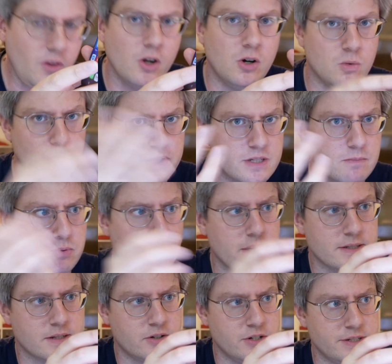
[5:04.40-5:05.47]
Or with the
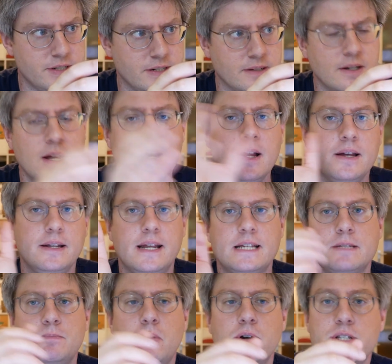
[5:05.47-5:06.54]
price rise here.
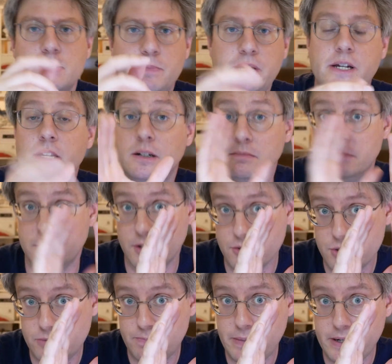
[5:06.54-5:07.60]
Next point, speaker. No
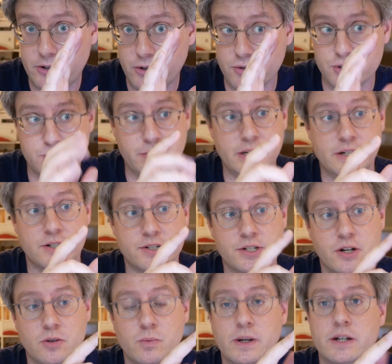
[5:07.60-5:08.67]
stereo speaker
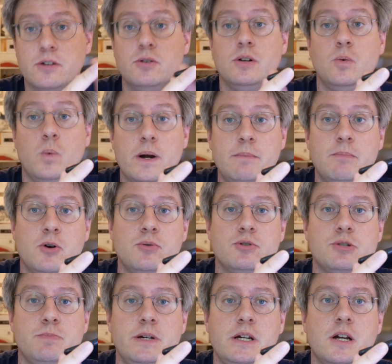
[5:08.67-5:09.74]
sound. We got only one mono
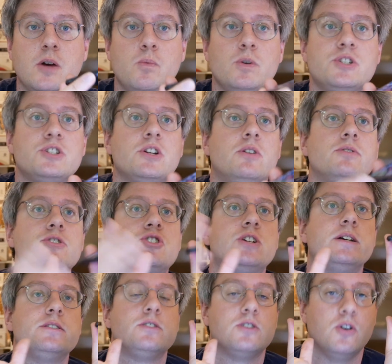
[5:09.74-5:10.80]
speaker, which sounds
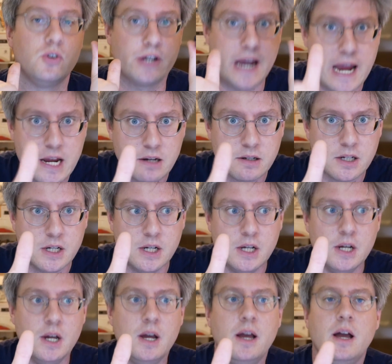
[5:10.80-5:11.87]
just okay.
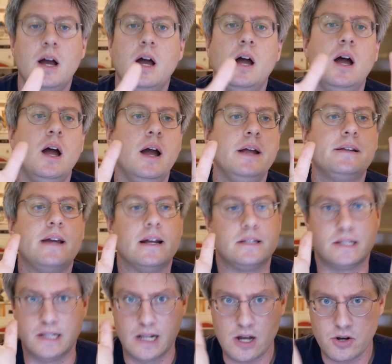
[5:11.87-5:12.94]
It
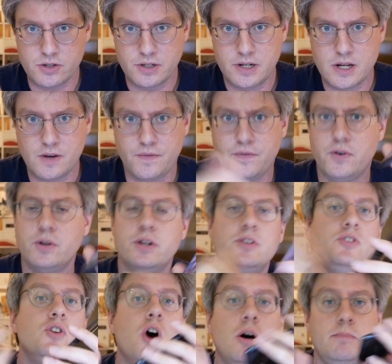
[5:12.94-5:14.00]
gets loud enough for your
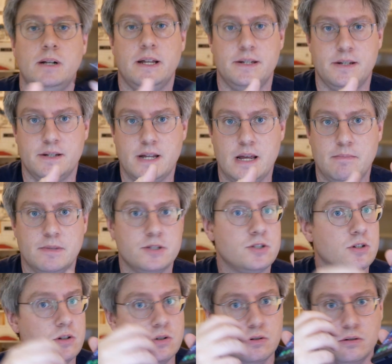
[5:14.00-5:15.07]
normal entertainment.
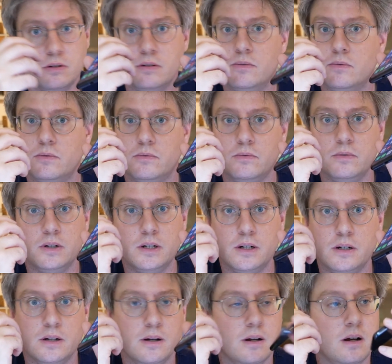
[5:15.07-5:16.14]
So
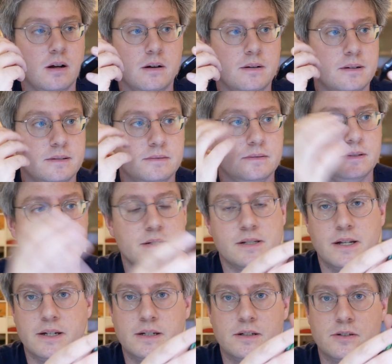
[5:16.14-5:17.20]

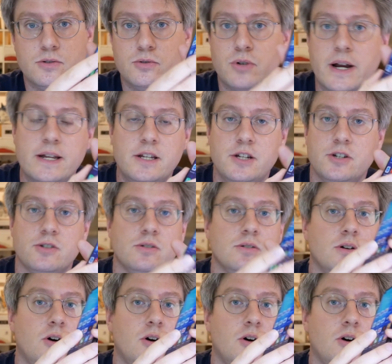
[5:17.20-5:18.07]
listening to radio,